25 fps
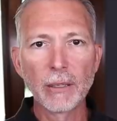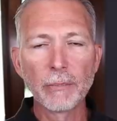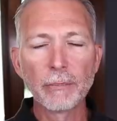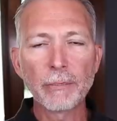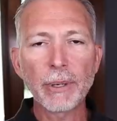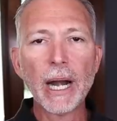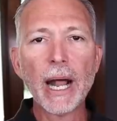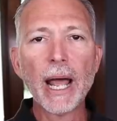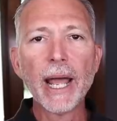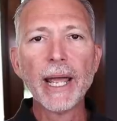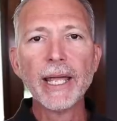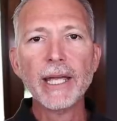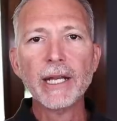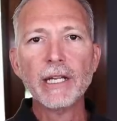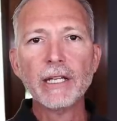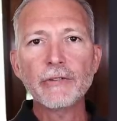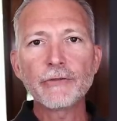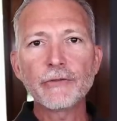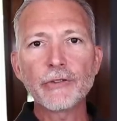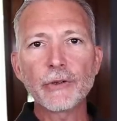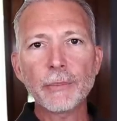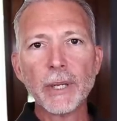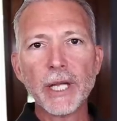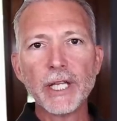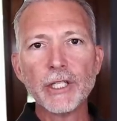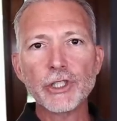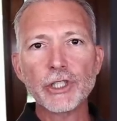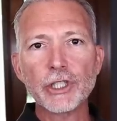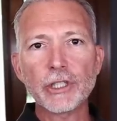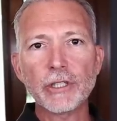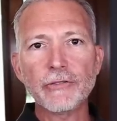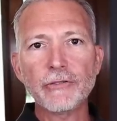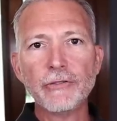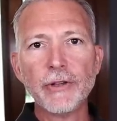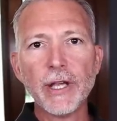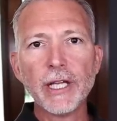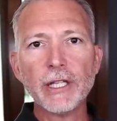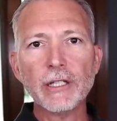But I had information
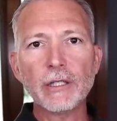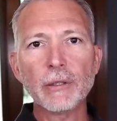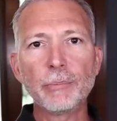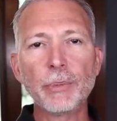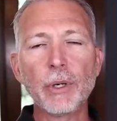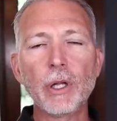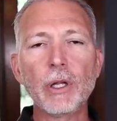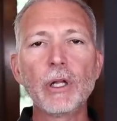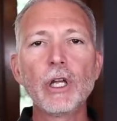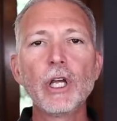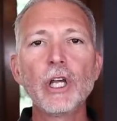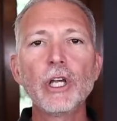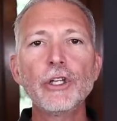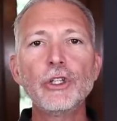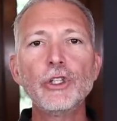available.